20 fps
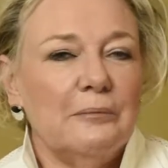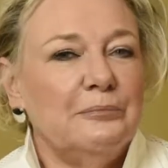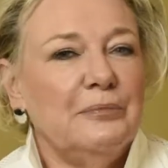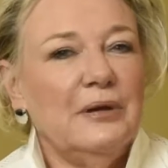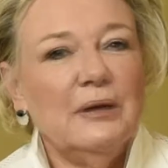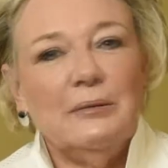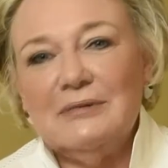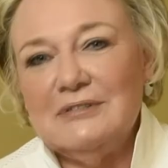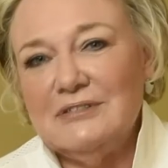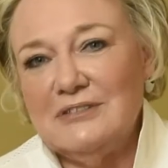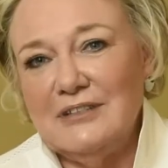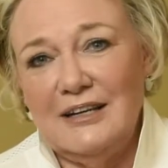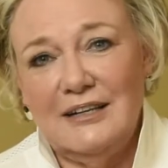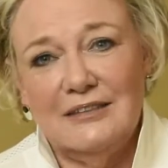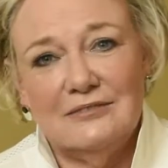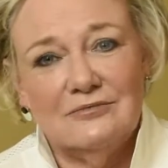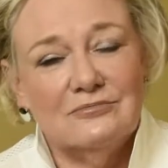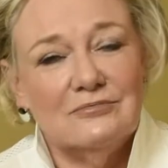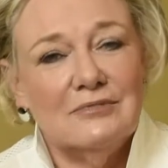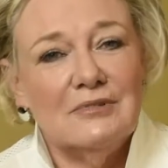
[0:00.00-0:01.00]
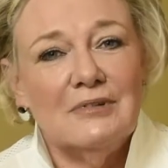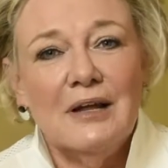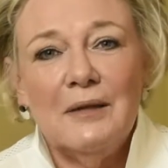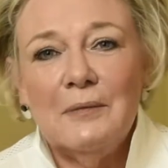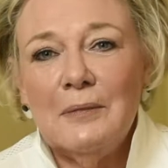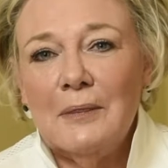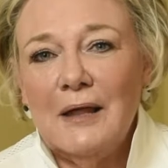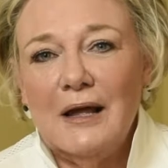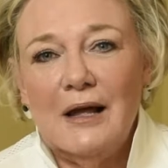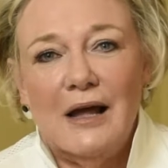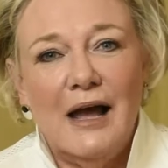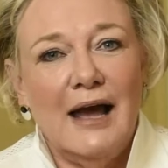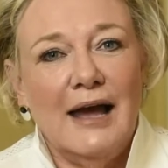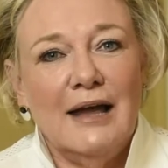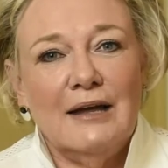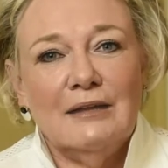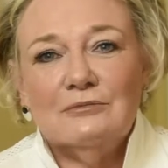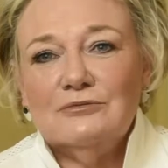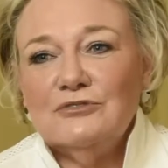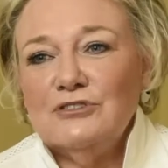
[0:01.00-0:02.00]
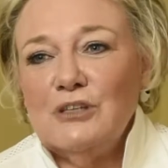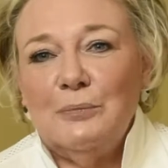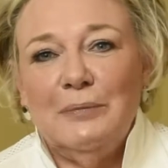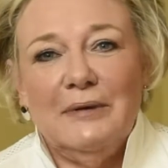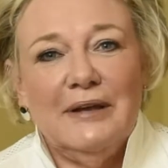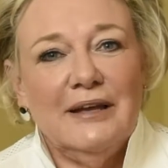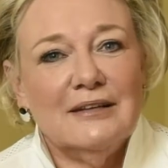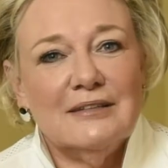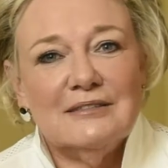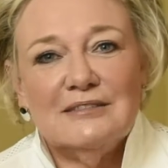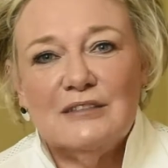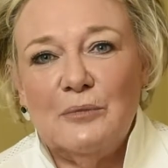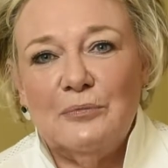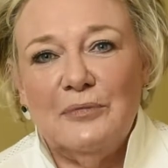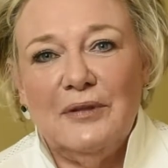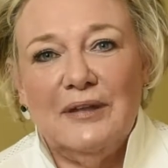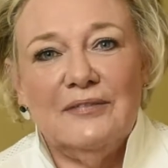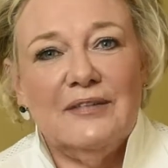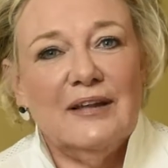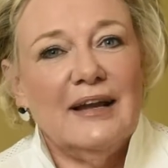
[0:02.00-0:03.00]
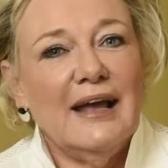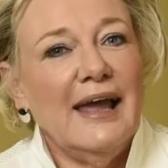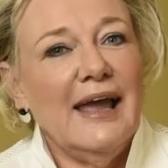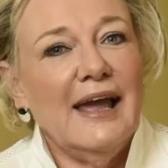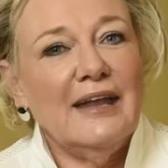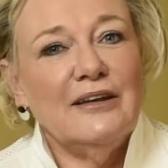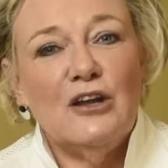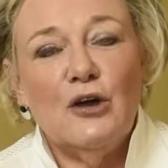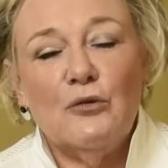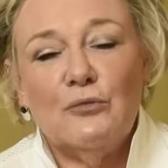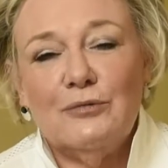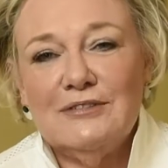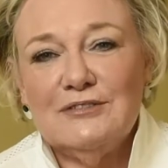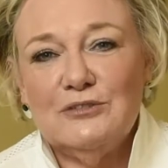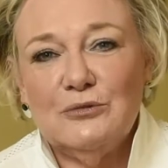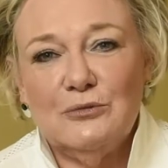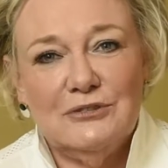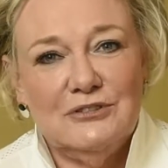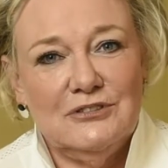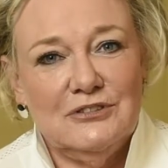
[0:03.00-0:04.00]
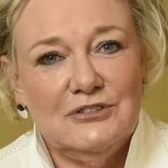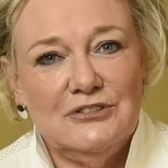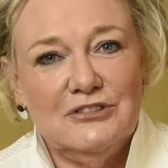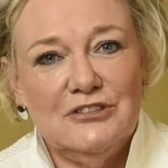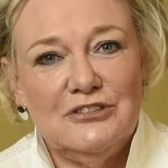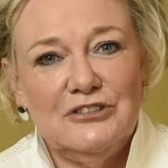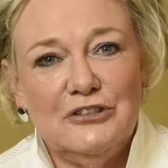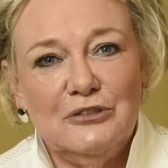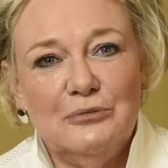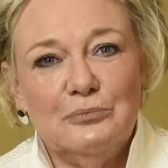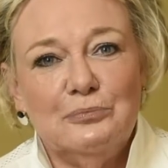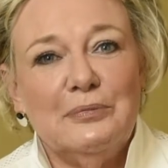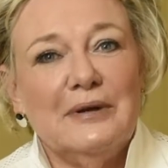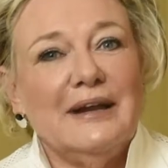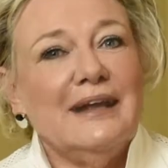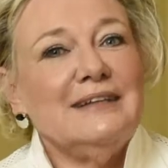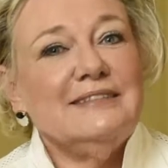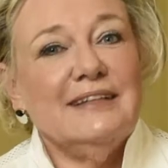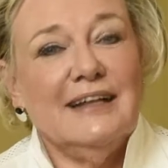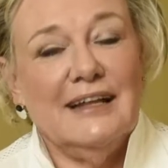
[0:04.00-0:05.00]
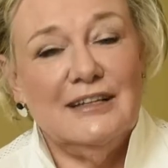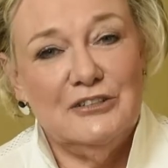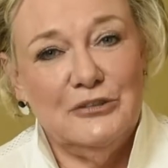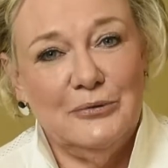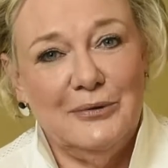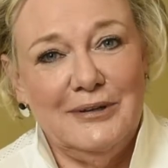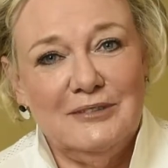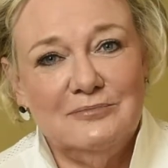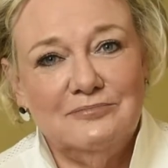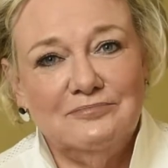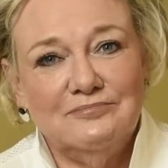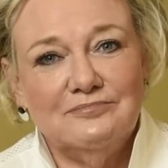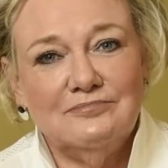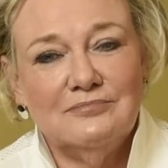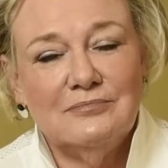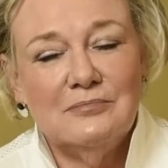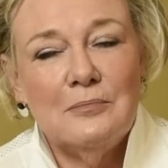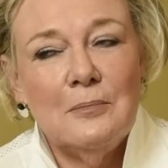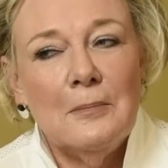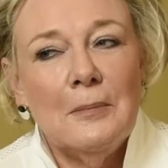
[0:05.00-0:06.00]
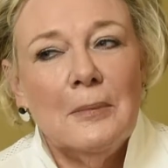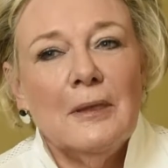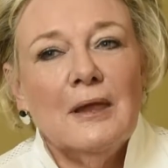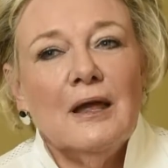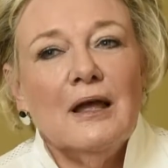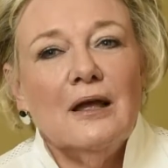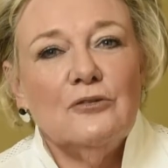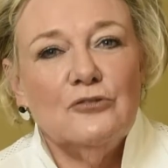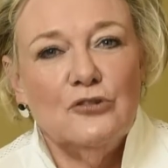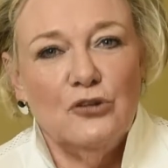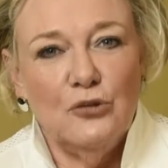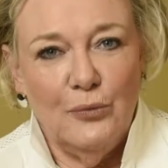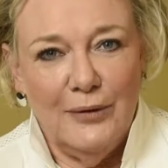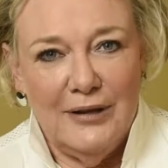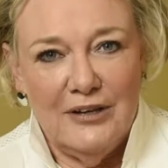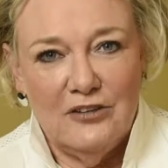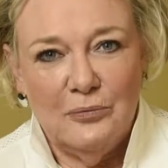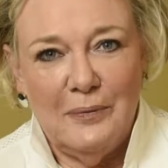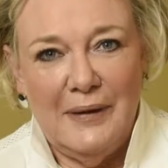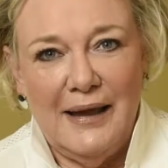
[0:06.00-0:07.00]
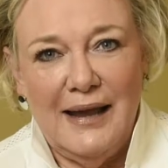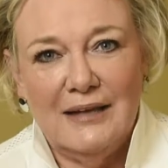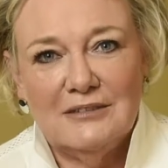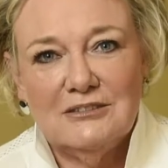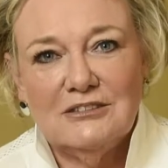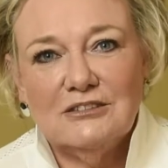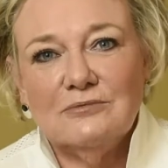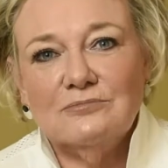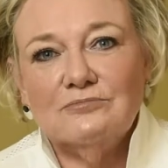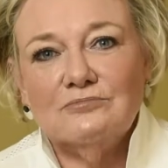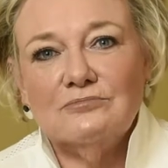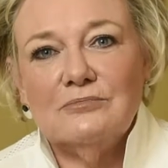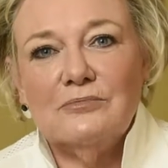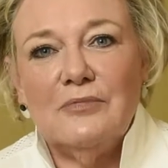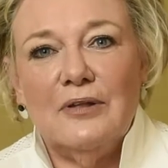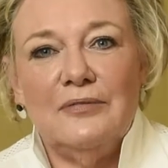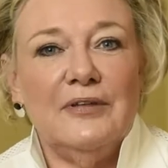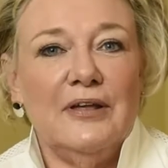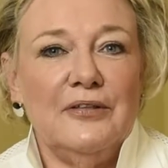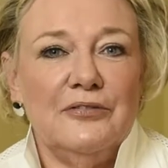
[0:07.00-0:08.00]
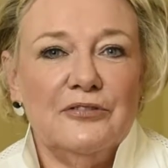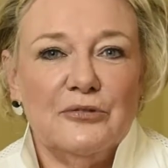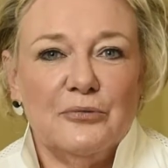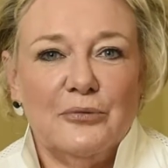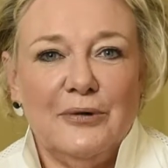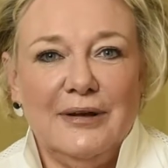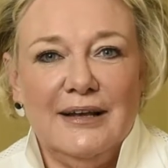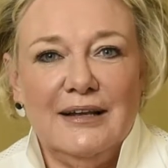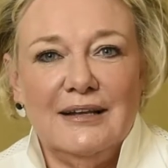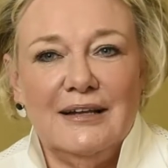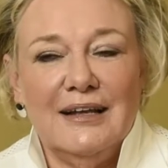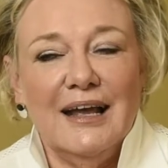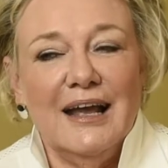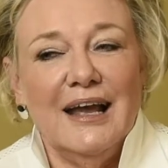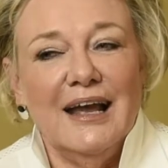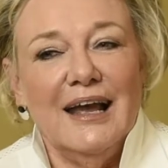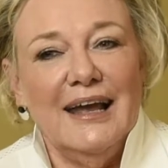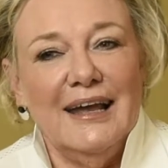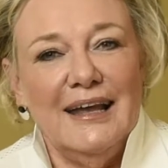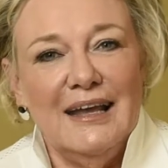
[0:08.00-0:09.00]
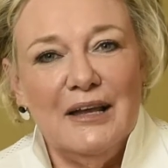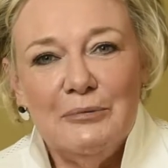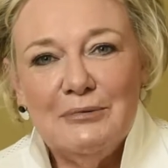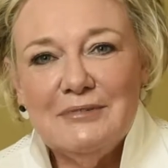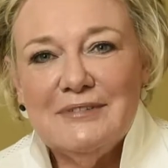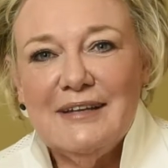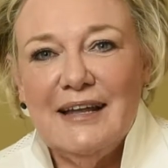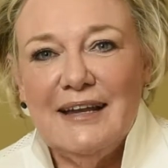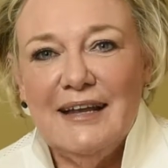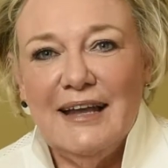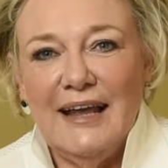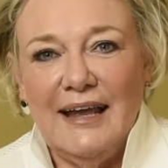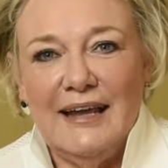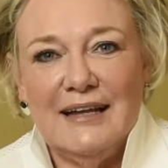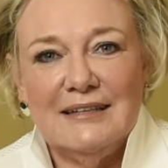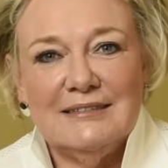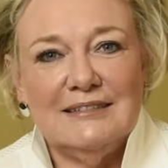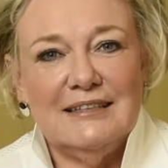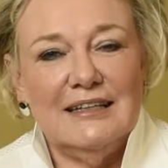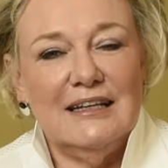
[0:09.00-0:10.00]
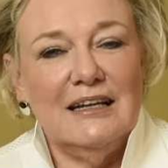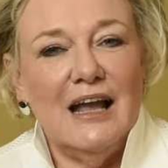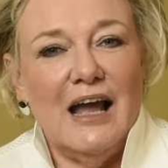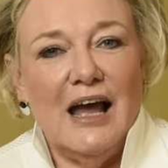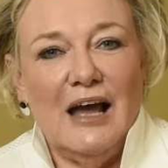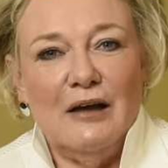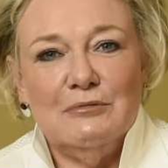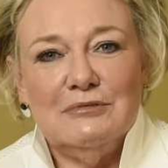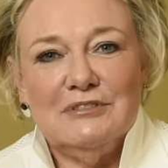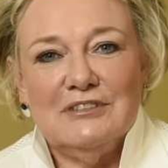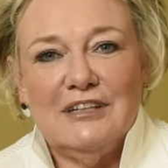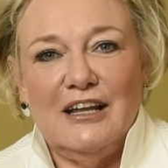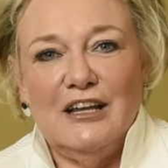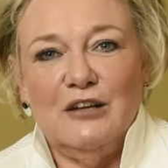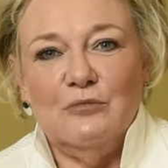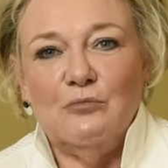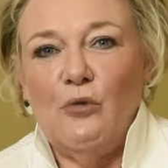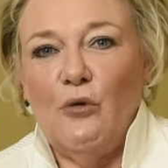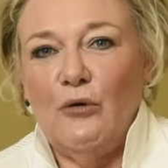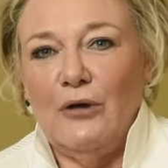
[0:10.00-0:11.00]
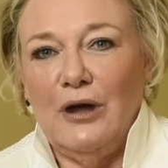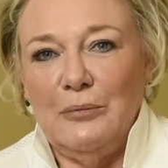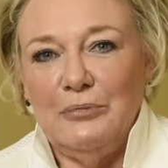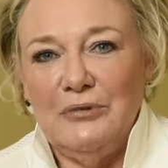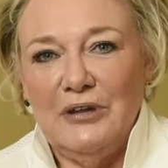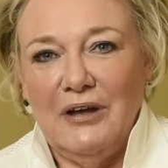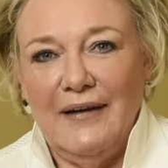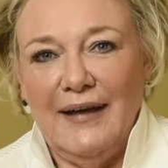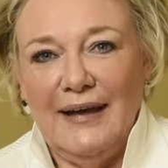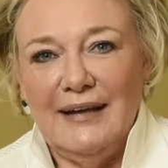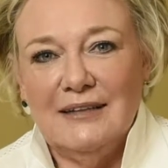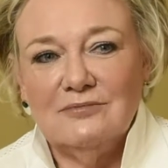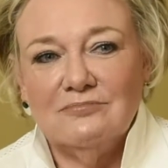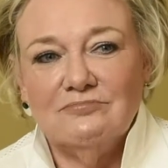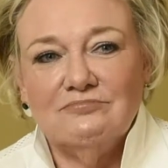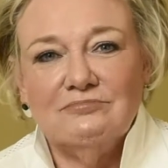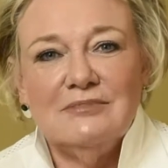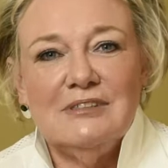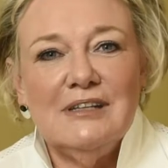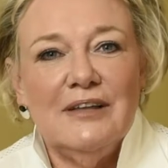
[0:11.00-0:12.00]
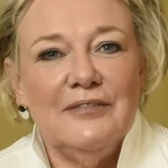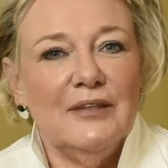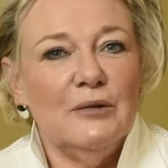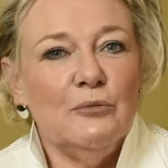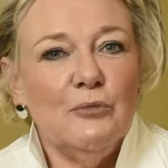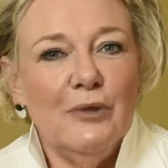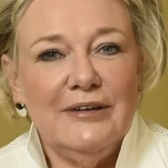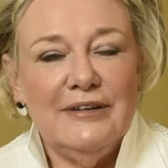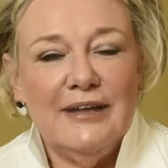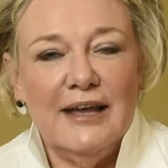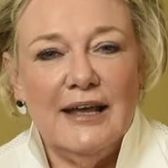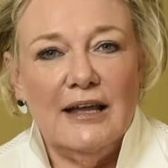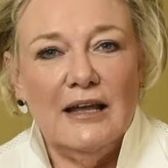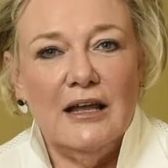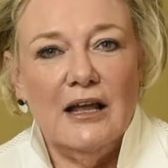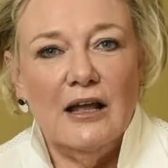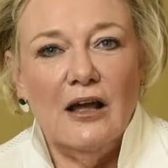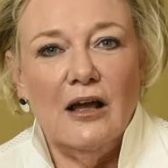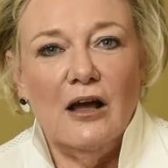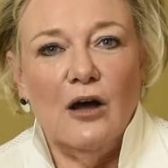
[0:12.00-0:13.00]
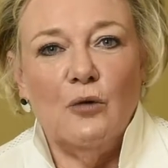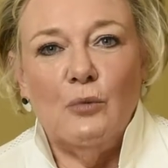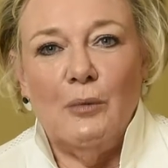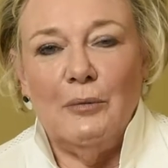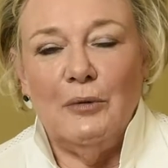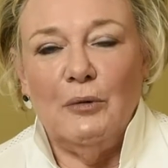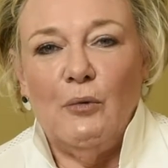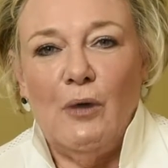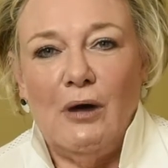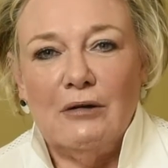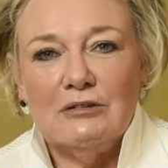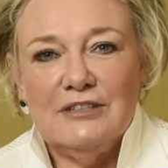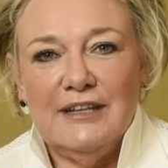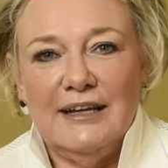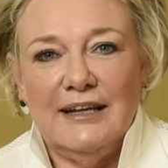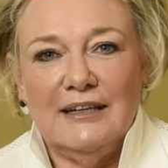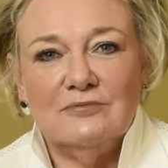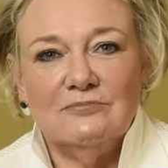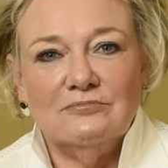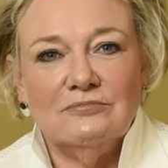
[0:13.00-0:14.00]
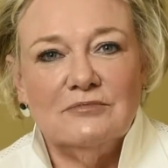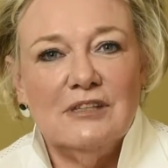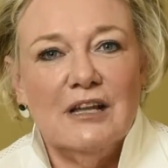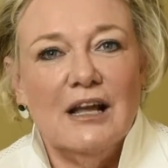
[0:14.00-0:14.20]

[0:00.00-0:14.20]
Big mistake. Jumping into something that I had no resources to do, but I said I'd do it. 2 weeks passed, then 3. He was getting antsy. I was getting more uptight. Then one day a woman walked in,